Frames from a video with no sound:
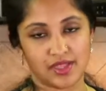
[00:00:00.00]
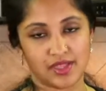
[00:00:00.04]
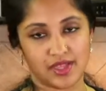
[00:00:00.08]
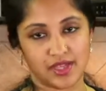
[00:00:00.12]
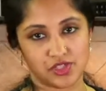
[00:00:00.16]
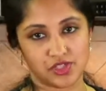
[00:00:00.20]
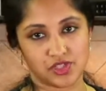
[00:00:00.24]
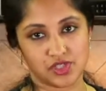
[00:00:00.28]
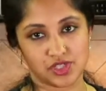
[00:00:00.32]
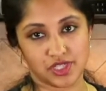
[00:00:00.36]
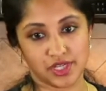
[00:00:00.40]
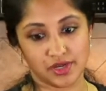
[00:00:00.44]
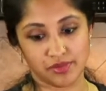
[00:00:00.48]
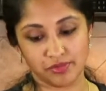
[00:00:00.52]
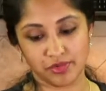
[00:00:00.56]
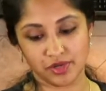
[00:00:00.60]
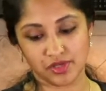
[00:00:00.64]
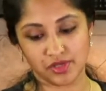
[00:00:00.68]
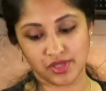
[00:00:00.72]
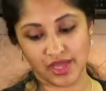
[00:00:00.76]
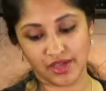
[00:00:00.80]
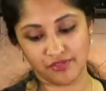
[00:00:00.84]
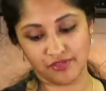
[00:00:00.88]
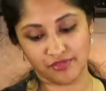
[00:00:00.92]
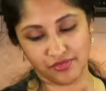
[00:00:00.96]
And to
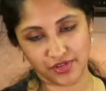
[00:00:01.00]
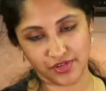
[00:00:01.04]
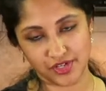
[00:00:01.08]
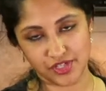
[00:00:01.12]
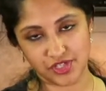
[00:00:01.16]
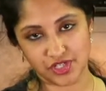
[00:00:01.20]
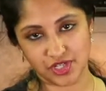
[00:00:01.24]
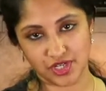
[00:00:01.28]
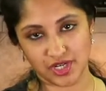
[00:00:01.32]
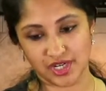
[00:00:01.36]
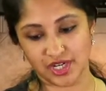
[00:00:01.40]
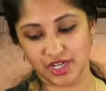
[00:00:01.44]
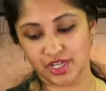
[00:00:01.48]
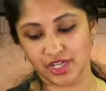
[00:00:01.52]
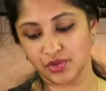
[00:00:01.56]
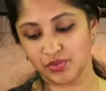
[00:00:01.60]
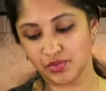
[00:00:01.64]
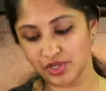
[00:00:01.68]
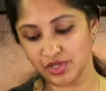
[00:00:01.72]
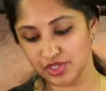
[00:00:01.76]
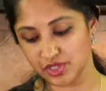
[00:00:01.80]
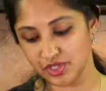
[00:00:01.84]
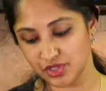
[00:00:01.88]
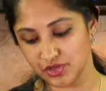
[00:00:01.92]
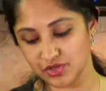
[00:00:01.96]
temper that fish curry, you
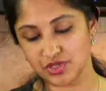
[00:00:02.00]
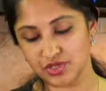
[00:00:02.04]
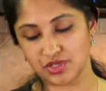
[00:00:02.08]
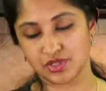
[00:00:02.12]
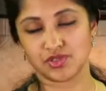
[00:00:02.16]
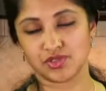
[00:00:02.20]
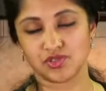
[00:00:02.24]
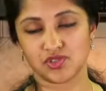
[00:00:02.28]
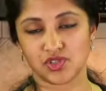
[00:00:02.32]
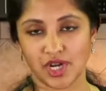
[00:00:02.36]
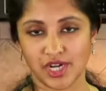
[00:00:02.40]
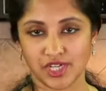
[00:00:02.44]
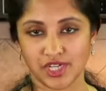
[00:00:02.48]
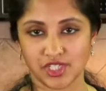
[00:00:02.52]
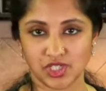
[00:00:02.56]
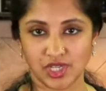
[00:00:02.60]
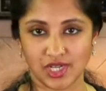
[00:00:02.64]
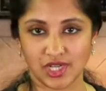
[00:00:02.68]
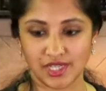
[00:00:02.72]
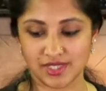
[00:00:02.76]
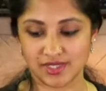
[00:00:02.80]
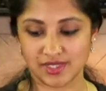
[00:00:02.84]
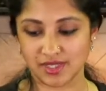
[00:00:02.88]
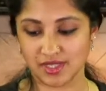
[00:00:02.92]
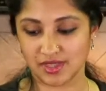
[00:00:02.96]
would use dried
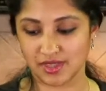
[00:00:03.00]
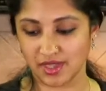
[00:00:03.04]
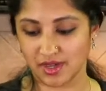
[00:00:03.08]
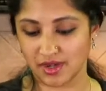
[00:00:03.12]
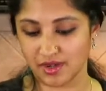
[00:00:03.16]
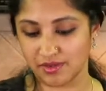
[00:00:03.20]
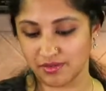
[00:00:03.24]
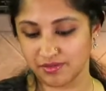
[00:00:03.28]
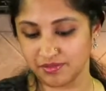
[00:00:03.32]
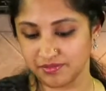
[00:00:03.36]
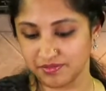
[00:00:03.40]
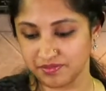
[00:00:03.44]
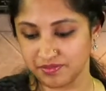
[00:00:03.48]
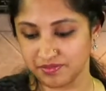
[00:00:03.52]
chilies in there.